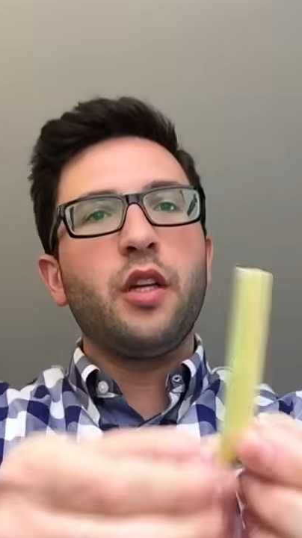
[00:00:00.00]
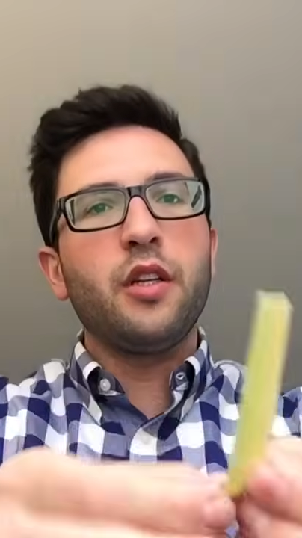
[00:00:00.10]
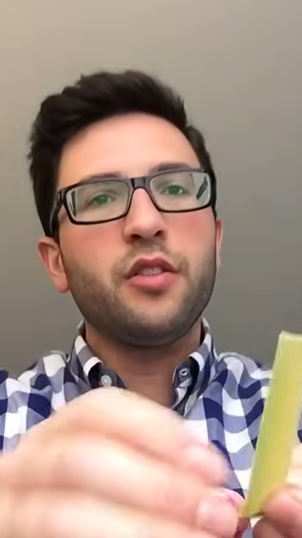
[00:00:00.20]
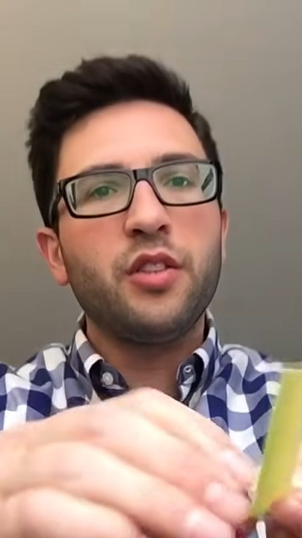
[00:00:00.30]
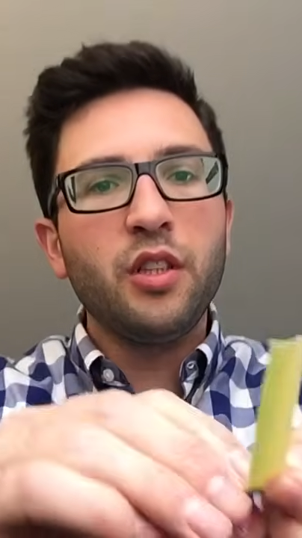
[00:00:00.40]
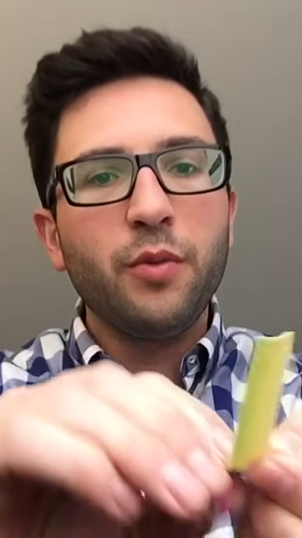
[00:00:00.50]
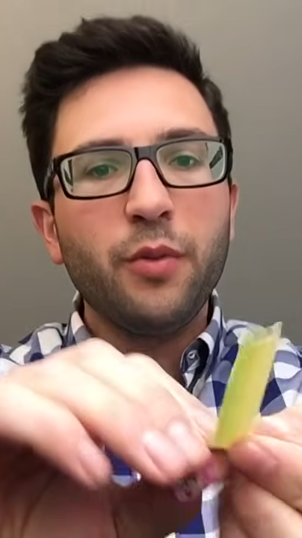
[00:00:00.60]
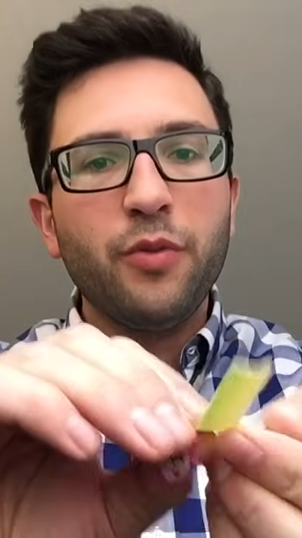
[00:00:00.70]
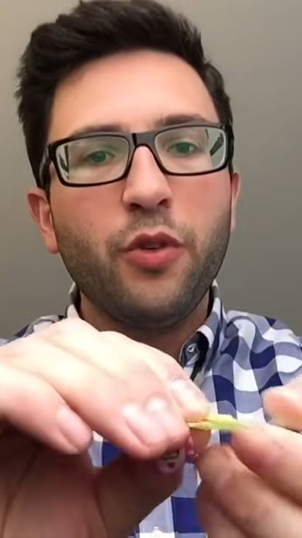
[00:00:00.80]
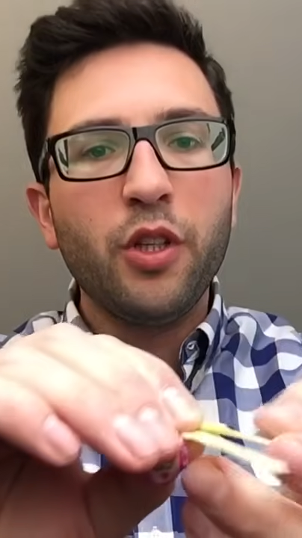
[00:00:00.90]
And you'll see
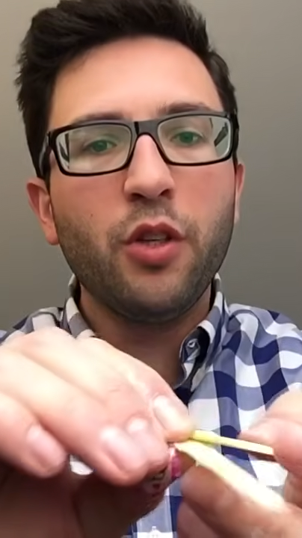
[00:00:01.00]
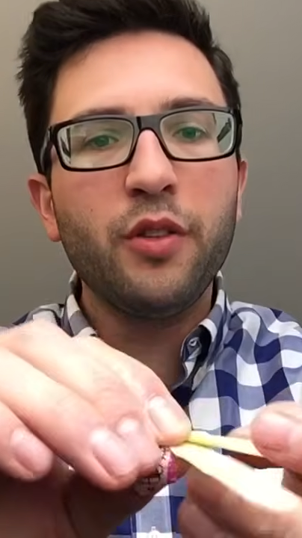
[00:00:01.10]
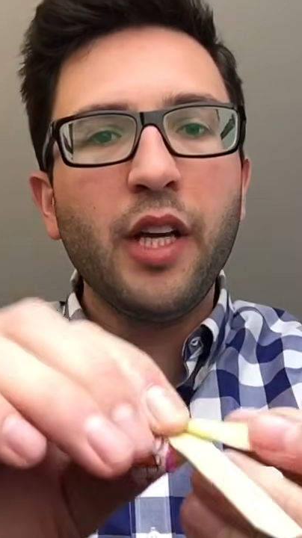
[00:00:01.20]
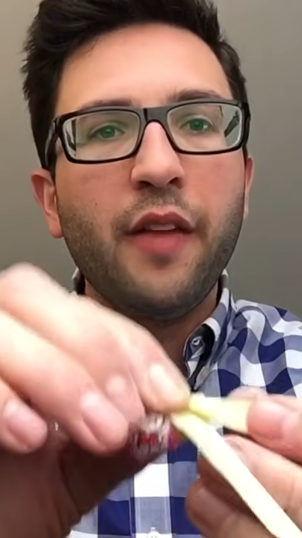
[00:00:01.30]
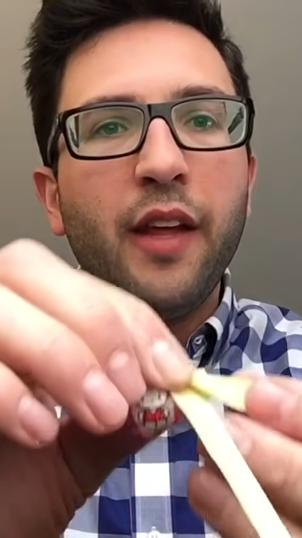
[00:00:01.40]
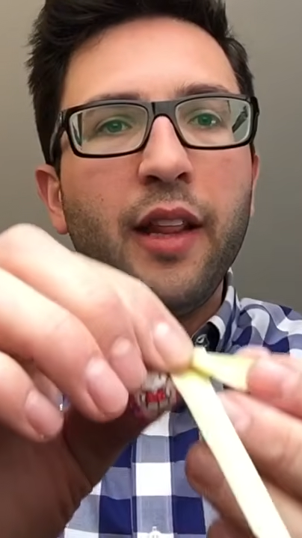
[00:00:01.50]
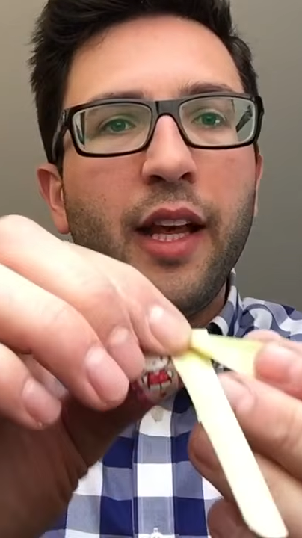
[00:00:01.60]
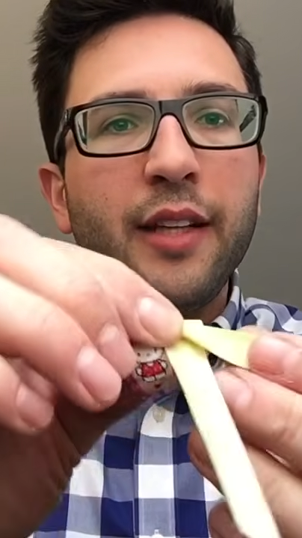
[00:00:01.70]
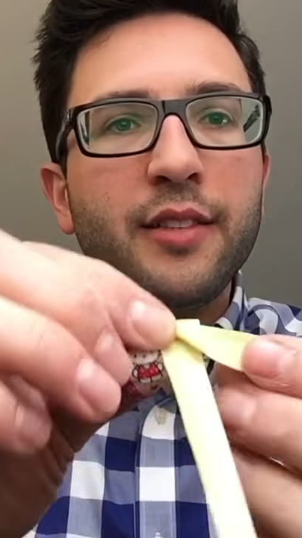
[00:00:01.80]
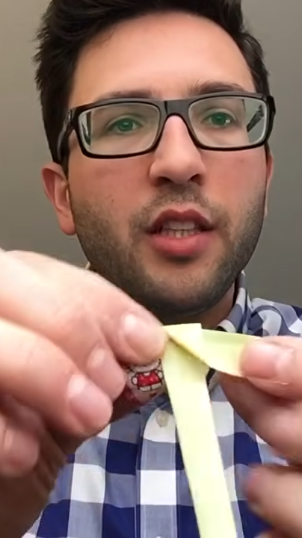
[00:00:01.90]
before you go down that
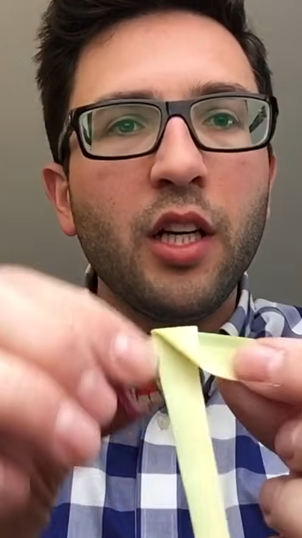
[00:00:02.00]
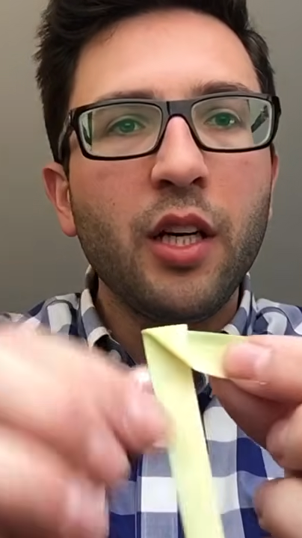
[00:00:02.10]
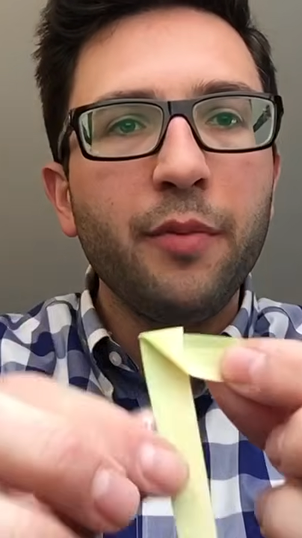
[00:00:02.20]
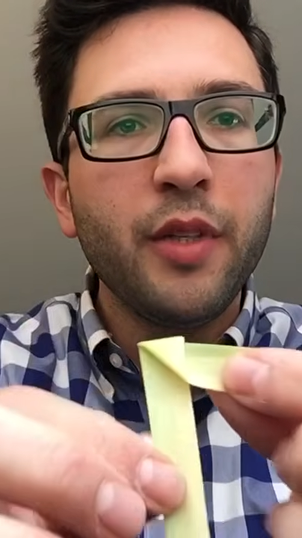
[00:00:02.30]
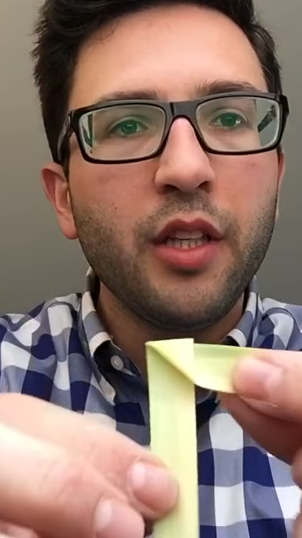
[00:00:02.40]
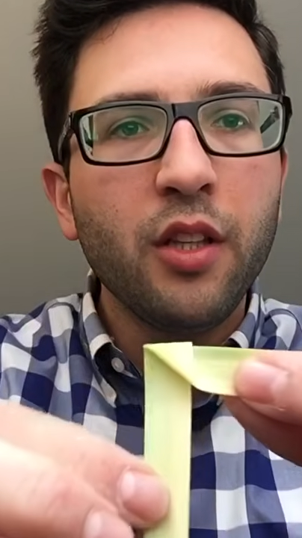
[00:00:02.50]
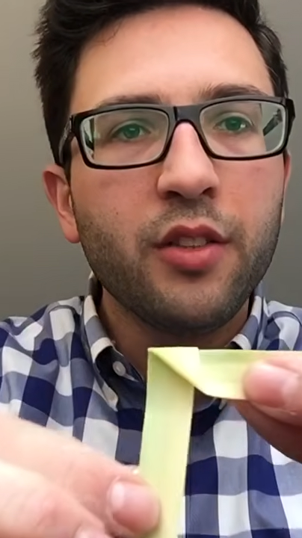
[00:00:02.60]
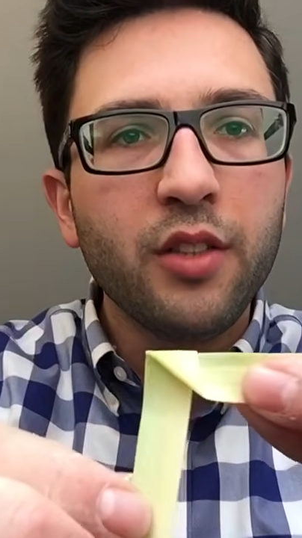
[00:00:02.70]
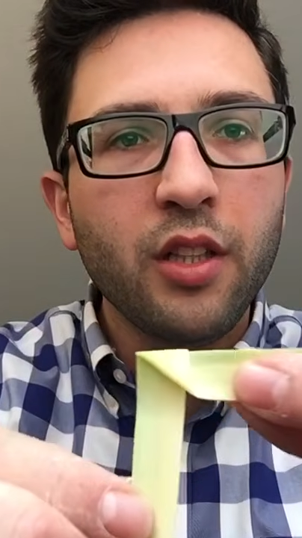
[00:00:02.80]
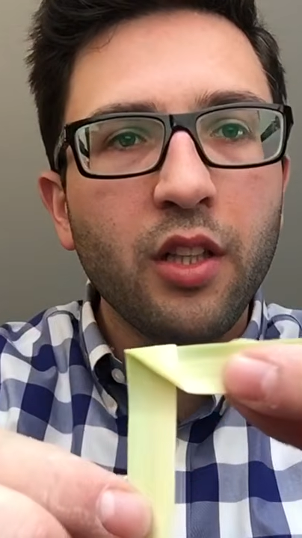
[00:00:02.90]
last time, it
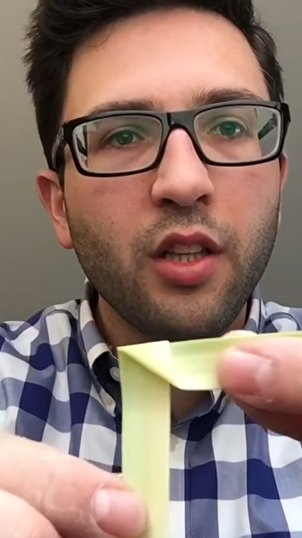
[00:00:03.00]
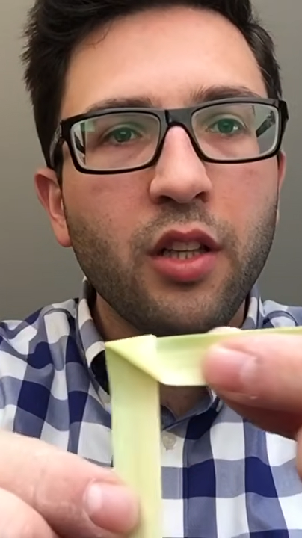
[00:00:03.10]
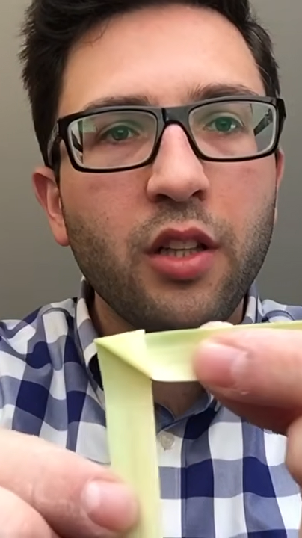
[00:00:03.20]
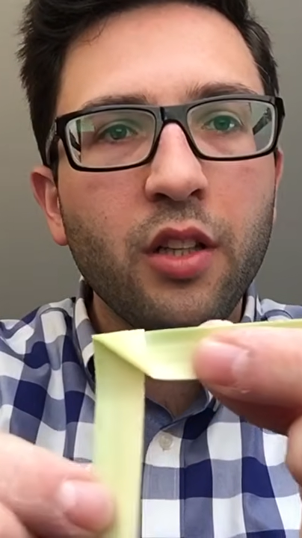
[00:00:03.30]
looks a little